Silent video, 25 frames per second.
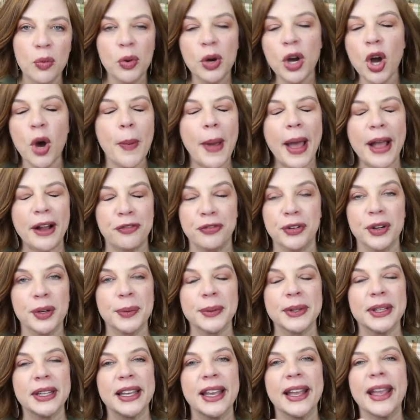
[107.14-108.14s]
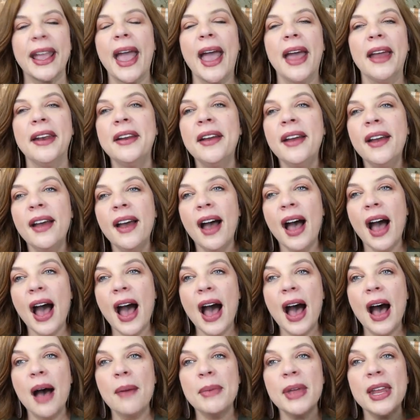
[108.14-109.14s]
we'll go back frequently again.
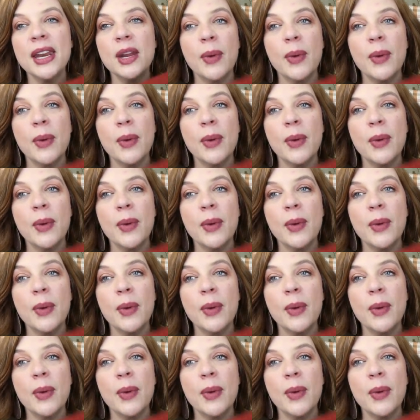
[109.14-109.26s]
Um,